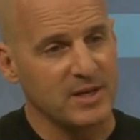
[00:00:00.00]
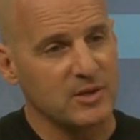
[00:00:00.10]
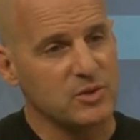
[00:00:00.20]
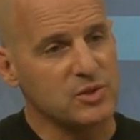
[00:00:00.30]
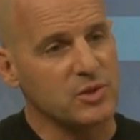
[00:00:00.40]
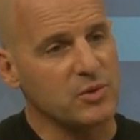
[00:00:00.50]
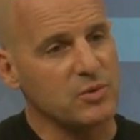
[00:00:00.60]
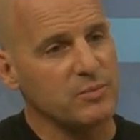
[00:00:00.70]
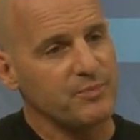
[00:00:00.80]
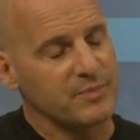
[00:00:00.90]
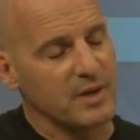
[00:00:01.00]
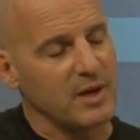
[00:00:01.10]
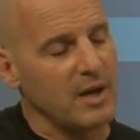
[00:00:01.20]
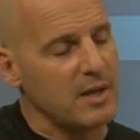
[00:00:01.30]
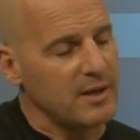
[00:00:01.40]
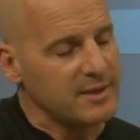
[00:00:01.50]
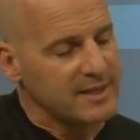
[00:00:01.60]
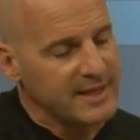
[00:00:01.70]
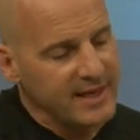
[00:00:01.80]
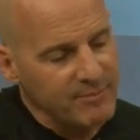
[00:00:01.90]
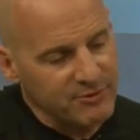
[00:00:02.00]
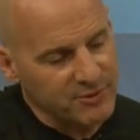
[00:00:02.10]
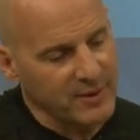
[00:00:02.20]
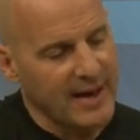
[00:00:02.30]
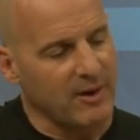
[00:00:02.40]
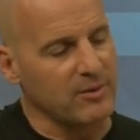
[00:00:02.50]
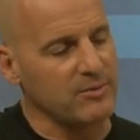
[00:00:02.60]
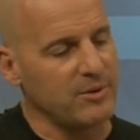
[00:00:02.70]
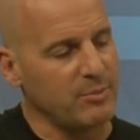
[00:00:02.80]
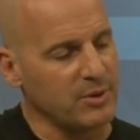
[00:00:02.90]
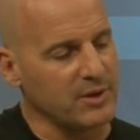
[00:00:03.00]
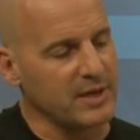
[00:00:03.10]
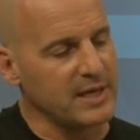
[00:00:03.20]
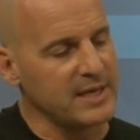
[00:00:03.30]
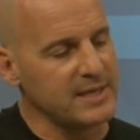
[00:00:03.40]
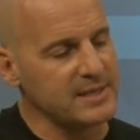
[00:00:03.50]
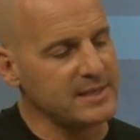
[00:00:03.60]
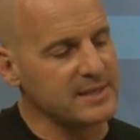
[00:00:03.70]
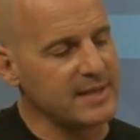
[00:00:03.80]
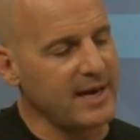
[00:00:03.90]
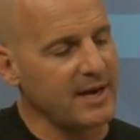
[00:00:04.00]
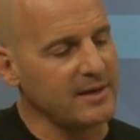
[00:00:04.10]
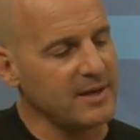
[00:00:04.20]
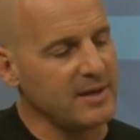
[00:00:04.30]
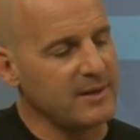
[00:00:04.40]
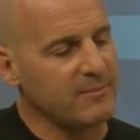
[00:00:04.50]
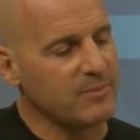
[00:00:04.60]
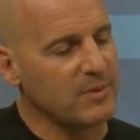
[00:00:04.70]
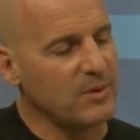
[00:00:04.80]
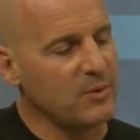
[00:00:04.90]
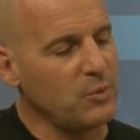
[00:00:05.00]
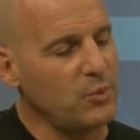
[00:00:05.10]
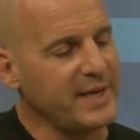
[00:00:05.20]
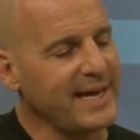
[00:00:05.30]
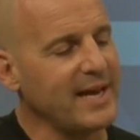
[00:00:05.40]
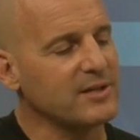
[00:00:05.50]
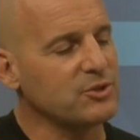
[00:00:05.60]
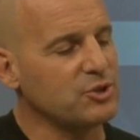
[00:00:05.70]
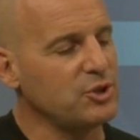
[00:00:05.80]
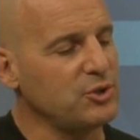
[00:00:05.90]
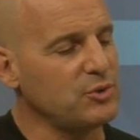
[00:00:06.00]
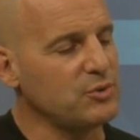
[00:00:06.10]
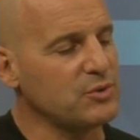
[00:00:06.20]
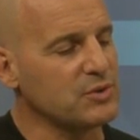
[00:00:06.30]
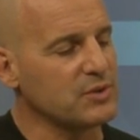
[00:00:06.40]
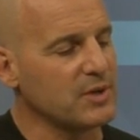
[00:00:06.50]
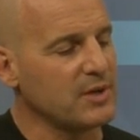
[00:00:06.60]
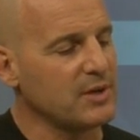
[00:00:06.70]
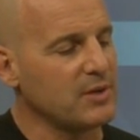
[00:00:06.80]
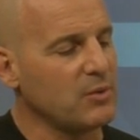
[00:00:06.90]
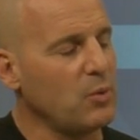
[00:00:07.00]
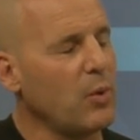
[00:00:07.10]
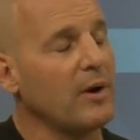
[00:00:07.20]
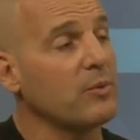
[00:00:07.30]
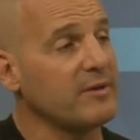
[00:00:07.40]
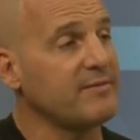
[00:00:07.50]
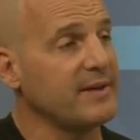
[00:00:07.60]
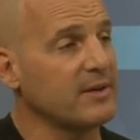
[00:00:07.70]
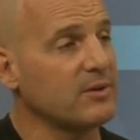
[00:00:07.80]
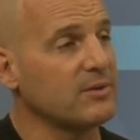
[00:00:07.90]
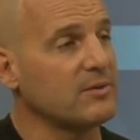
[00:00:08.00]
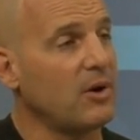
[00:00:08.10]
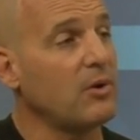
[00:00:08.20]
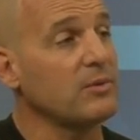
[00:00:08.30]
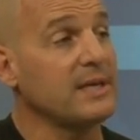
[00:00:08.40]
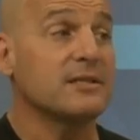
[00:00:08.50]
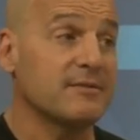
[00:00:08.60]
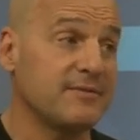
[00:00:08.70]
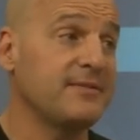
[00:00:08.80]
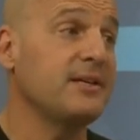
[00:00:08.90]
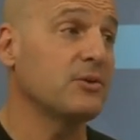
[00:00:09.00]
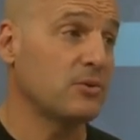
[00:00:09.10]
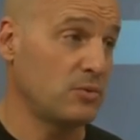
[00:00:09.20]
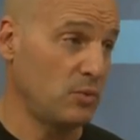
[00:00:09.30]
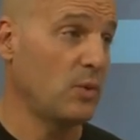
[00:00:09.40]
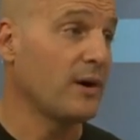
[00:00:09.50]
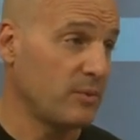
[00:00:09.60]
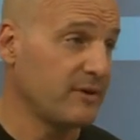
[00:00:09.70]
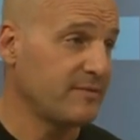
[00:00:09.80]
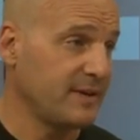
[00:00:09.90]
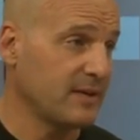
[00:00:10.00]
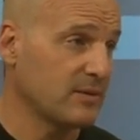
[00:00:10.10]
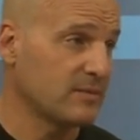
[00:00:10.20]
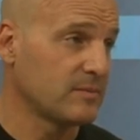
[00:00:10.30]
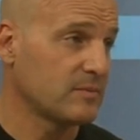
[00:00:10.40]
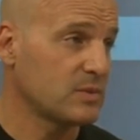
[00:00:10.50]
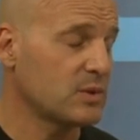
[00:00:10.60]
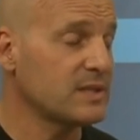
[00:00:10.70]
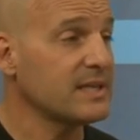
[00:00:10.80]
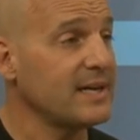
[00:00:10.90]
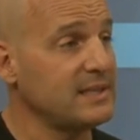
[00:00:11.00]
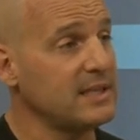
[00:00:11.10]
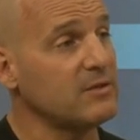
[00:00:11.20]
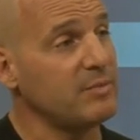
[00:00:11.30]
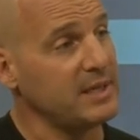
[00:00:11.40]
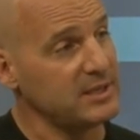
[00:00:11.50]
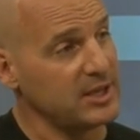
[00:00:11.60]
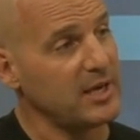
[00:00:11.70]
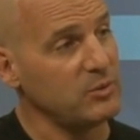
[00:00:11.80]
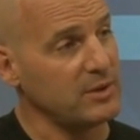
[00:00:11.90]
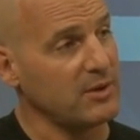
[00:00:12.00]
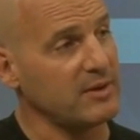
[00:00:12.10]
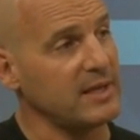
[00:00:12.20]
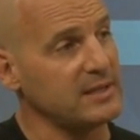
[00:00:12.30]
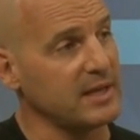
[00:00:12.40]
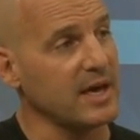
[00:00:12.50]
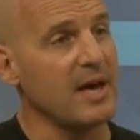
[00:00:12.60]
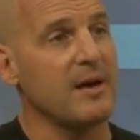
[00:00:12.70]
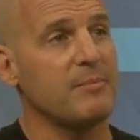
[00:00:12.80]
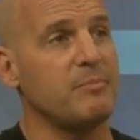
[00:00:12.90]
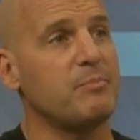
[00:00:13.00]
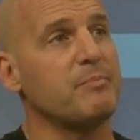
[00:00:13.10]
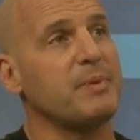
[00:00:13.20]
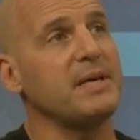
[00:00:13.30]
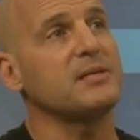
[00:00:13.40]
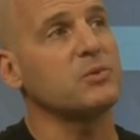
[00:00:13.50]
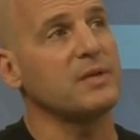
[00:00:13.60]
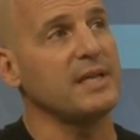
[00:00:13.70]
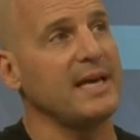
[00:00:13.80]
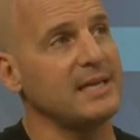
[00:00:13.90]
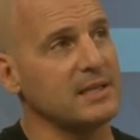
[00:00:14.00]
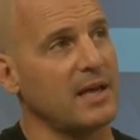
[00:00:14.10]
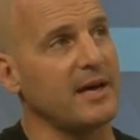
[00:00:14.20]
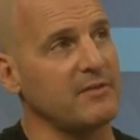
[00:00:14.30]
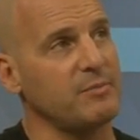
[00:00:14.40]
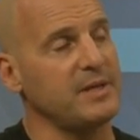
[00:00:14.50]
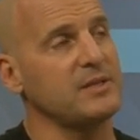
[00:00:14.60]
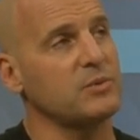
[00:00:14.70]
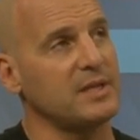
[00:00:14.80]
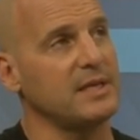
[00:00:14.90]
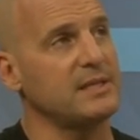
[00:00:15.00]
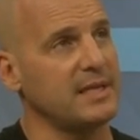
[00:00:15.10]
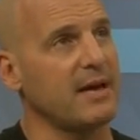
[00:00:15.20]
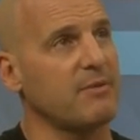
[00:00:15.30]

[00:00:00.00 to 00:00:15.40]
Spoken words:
So a theme throughout the book is that we can't choose what we feel, only to feel what we feel. So this idea of being genuine, authentic, peace within life, peace within death,